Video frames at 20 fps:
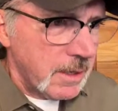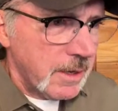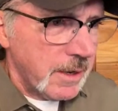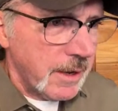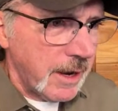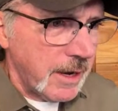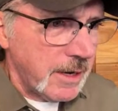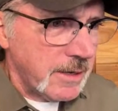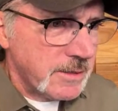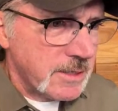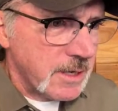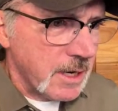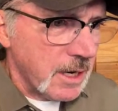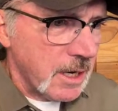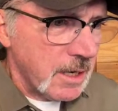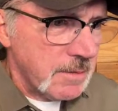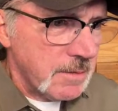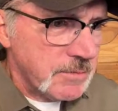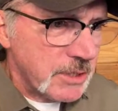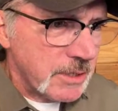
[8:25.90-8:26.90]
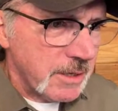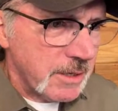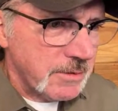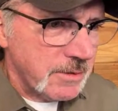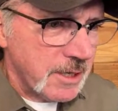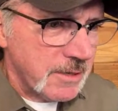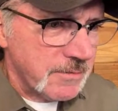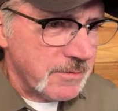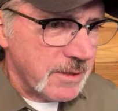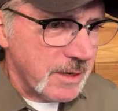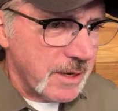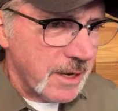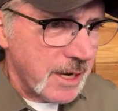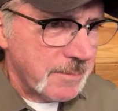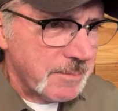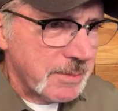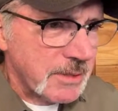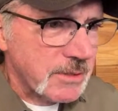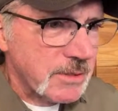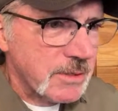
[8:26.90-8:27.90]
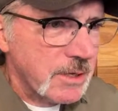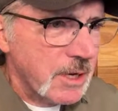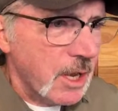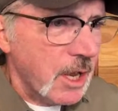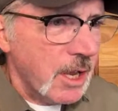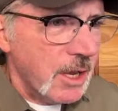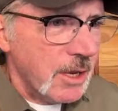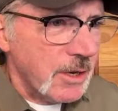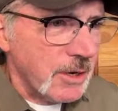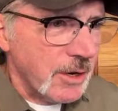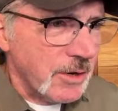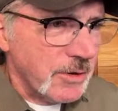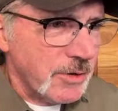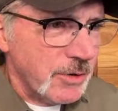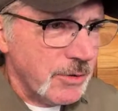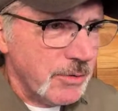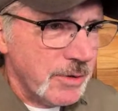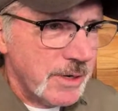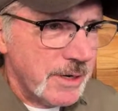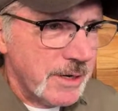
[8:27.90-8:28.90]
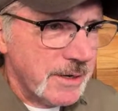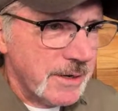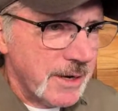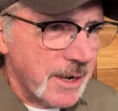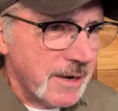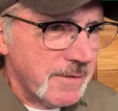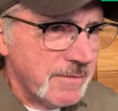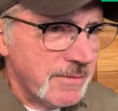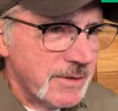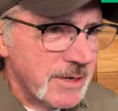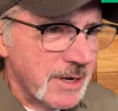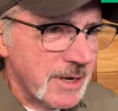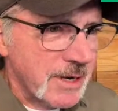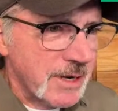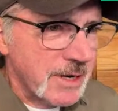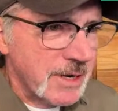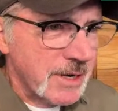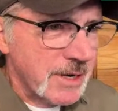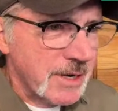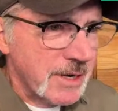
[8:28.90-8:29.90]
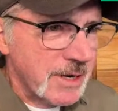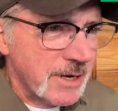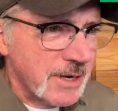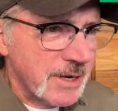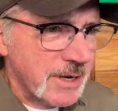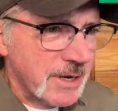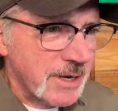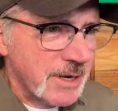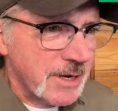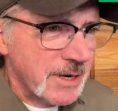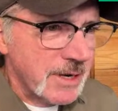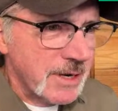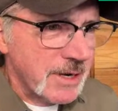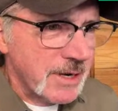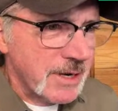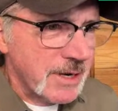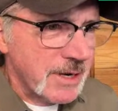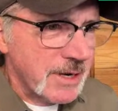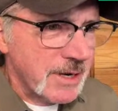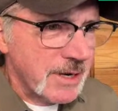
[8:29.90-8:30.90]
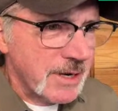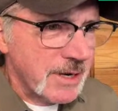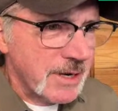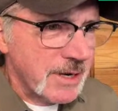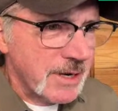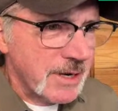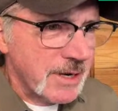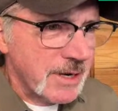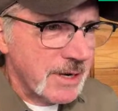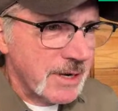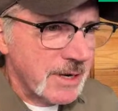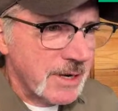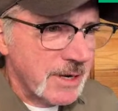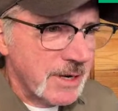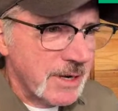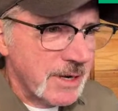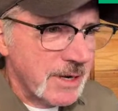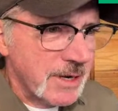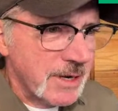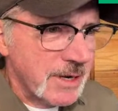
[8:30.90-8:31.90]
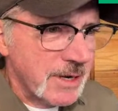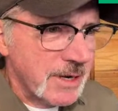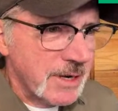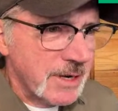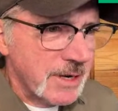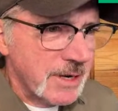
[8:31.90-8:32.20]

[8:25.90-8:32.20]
8 times and nothing happens. You do it a 9th time, you have to.